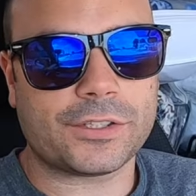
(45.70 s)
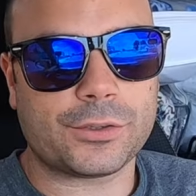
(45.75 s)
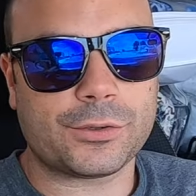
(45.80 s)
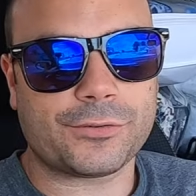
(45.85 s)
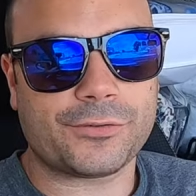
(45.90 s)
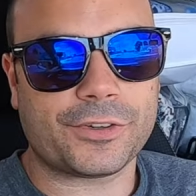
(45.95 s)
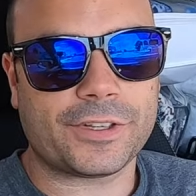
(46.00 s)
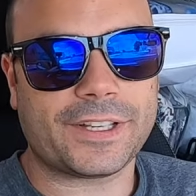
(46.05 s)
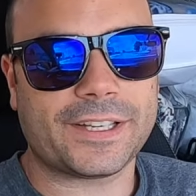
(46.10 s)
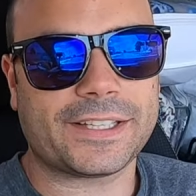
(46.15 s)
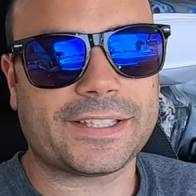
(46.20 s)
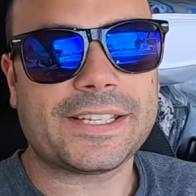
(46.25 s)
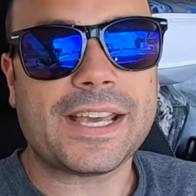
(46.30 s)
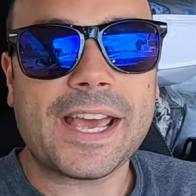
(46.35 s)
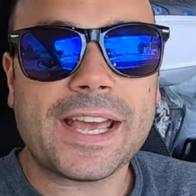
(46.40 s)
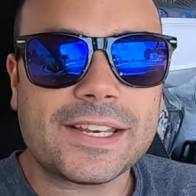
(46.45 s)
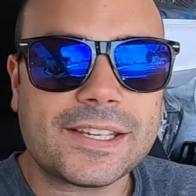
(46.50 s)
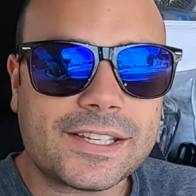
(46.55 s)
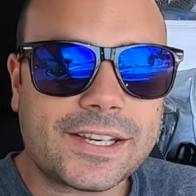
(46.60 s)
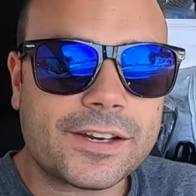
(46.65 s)
to do for like
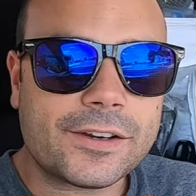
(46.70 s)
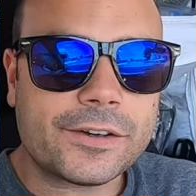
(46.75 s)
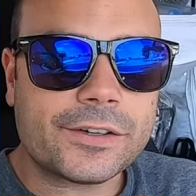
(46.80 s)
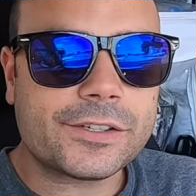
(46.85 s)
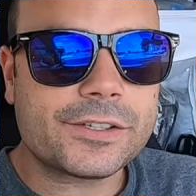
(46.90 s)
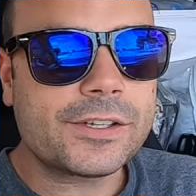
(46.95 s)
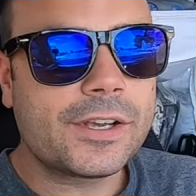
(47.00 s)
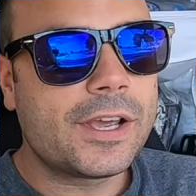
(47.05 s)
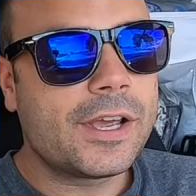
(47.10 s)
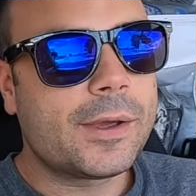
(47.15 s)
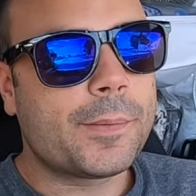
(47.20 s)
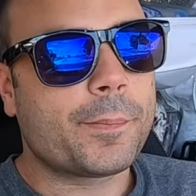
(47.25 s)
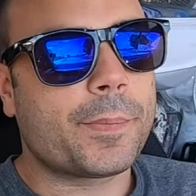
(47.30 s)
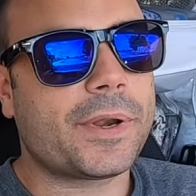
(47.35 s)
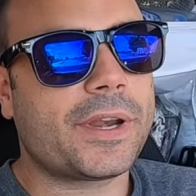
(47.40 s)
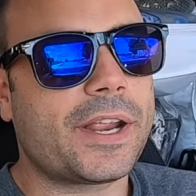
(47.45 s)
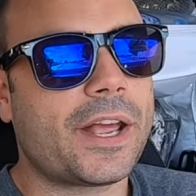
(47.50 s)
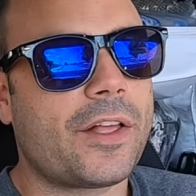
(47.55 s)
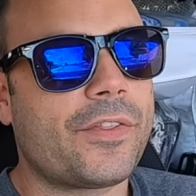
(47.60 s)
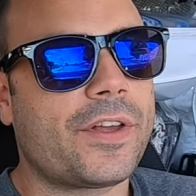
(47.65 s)
10 years.
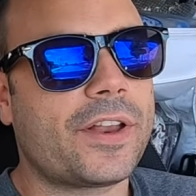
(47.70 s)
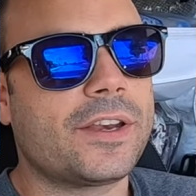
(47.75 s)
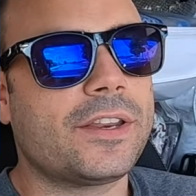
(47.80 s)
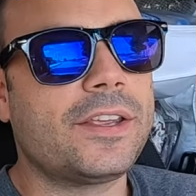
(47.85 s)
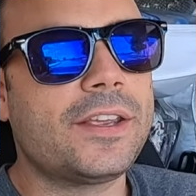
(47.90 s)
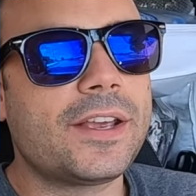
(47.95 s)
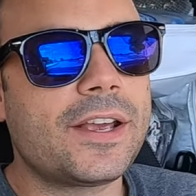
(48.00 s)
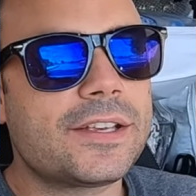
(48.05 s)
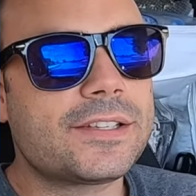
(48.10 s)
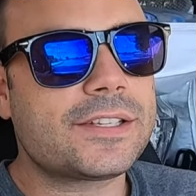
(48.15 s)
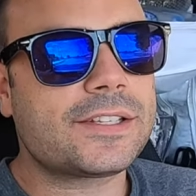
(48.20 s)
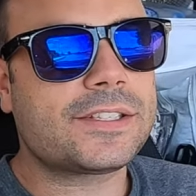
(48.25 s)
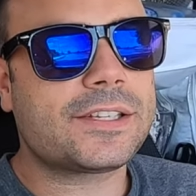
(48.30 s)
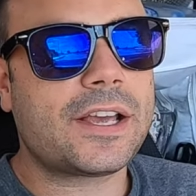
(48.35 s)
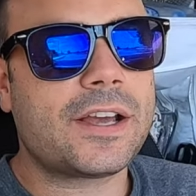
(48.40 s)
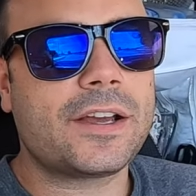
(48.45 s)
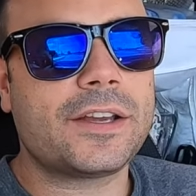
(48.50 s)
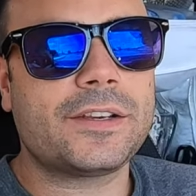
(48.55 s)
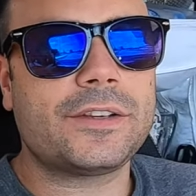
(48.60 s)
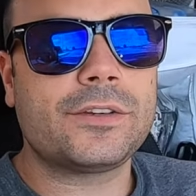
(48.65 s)
But now that he has a
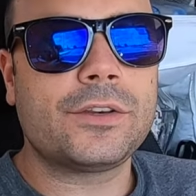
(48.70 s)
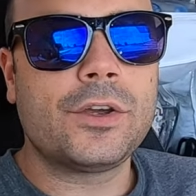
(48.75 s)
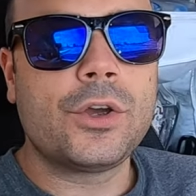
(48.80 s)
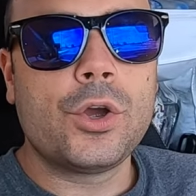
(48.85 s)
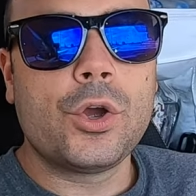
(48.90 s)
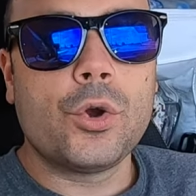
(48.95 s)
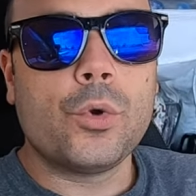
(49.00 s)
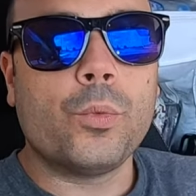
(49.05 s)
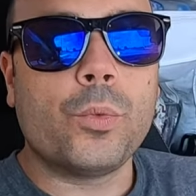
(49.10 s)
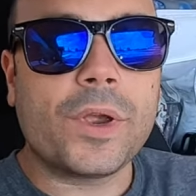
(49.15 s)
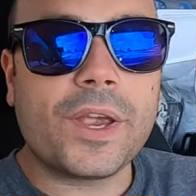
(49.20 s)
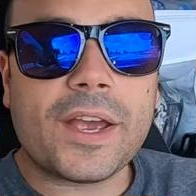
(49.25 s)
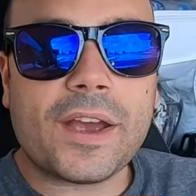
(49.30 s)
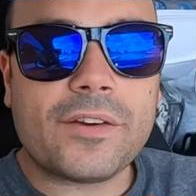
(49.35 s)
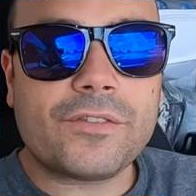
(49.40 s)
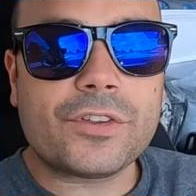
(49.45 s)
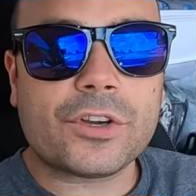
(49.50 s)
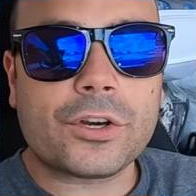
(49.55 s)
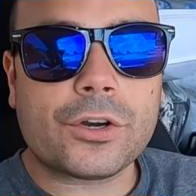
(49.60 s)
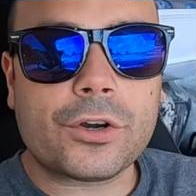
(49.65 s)
son, we
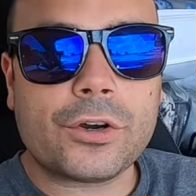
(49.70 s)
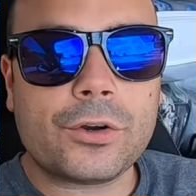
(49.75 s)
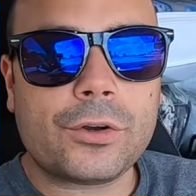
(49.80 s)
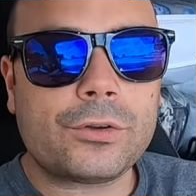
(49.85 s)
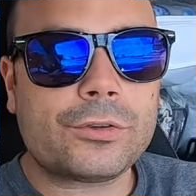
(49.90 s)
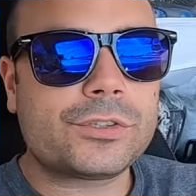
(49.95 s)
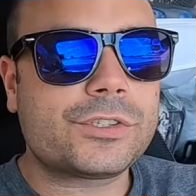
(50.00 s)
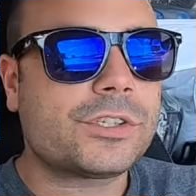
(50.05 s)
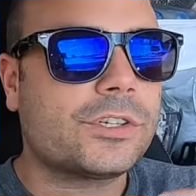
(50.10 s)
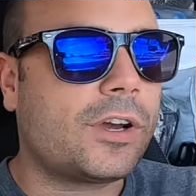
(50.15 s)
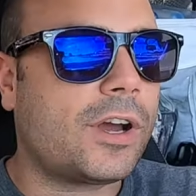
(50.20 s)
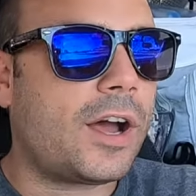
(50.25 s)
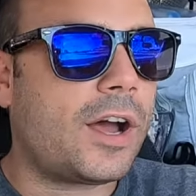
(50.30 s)
have the girls.